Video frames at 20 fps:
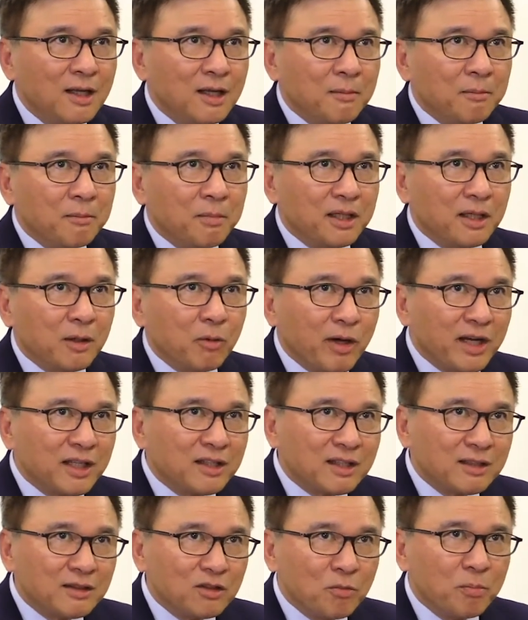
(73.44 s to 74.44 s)
but in a way,
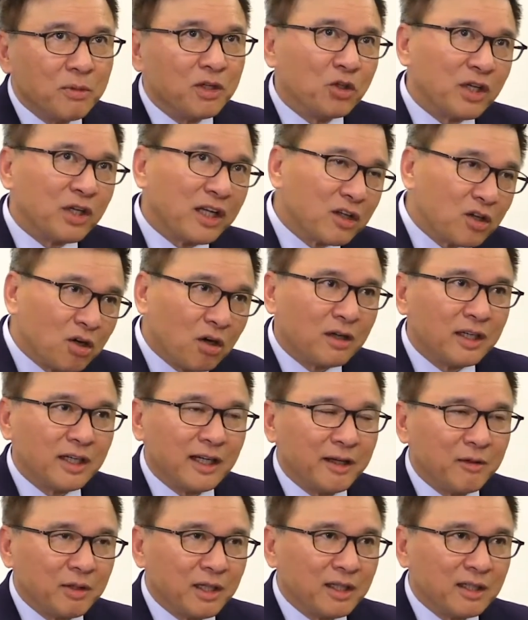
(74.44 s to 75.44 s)
you, you can call it
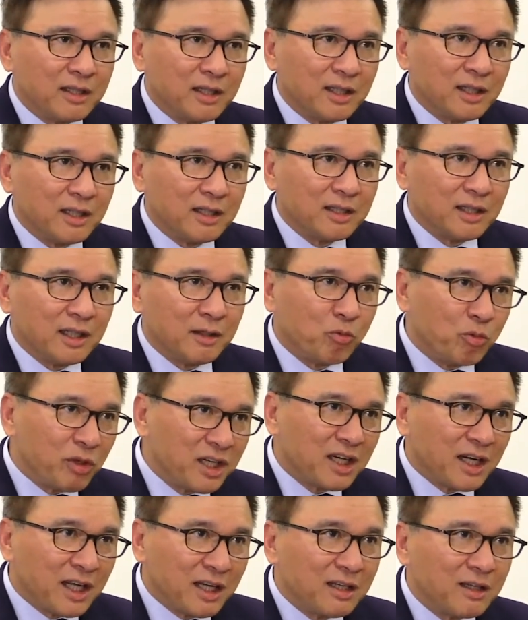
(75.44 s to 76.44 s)
a, a, a weak
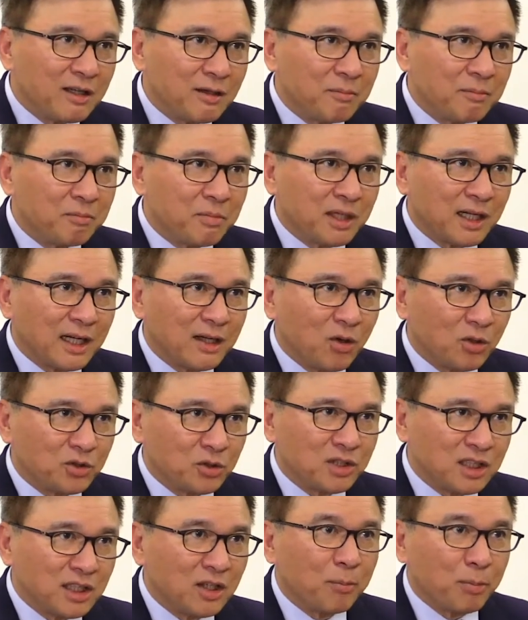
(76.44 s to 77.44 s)
link, but I also
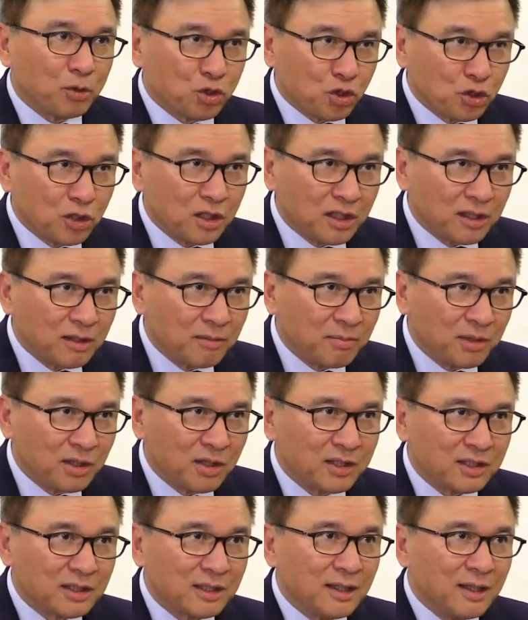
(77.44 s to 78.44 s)
see opportunity
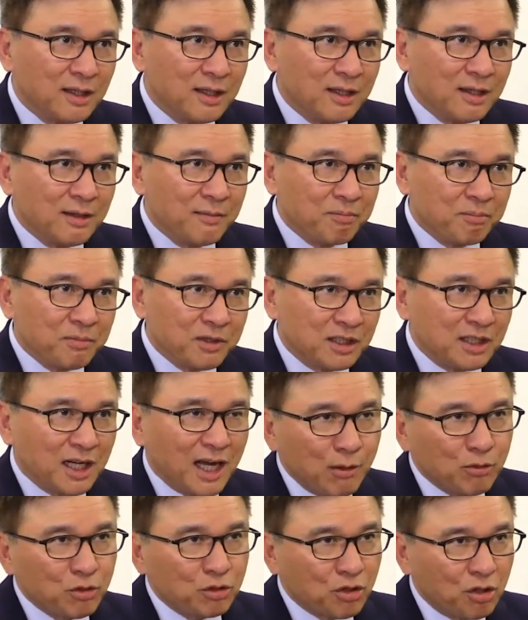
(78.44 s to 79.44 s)
because it's
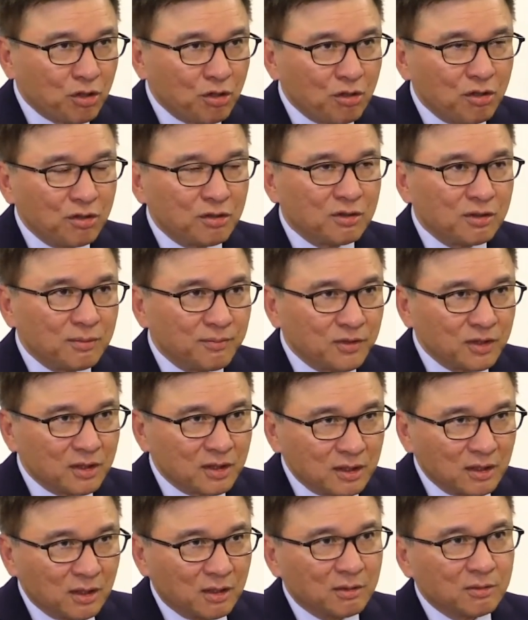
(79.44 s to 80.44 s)
how to turn,
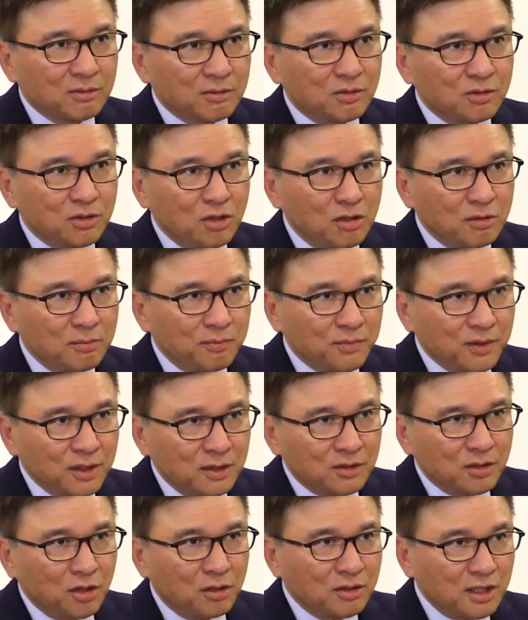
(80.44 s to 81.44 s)
you know, turn,
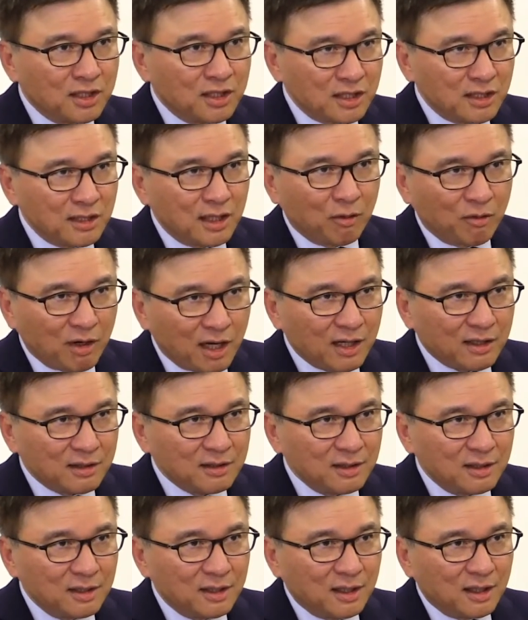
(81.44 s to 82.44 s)
turn this around.
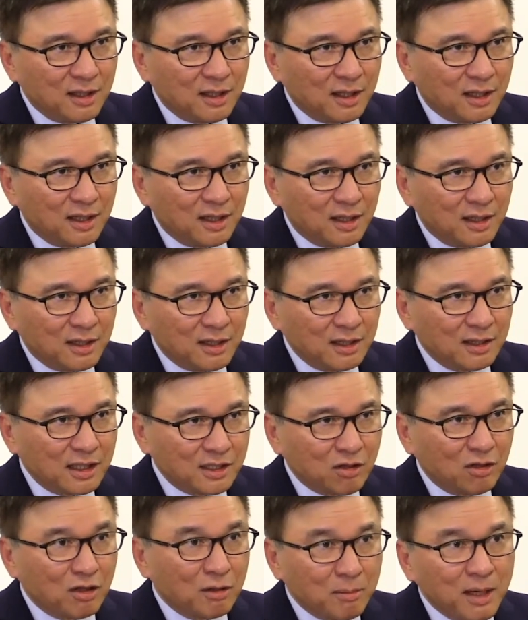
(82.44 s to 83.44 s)
Uh, and that's
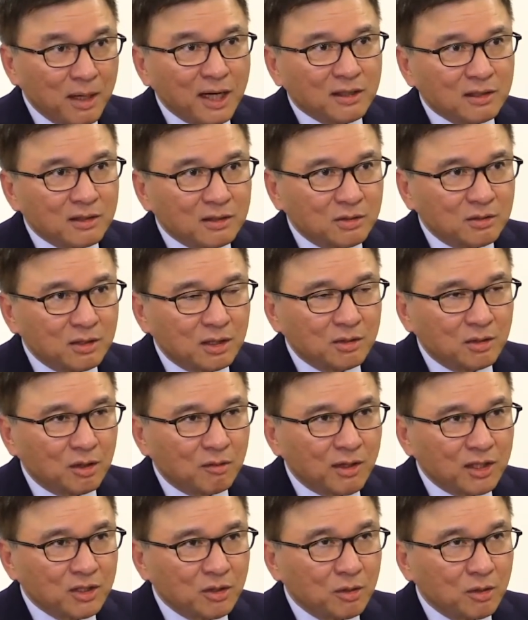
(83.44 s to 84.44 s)
going to matter to the, to the
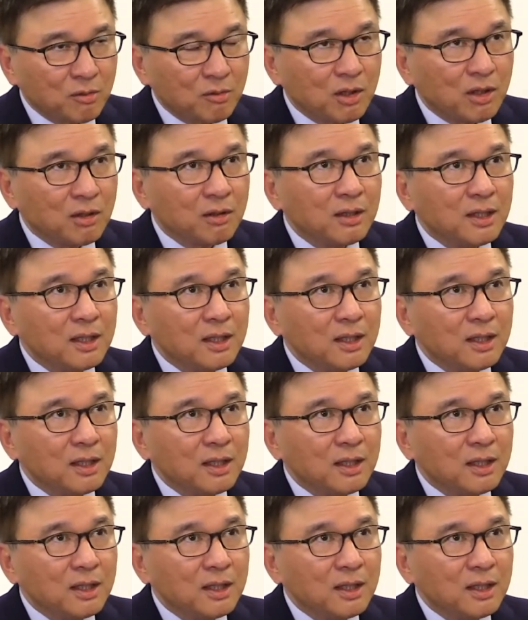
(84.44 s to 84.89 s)
rest of the world.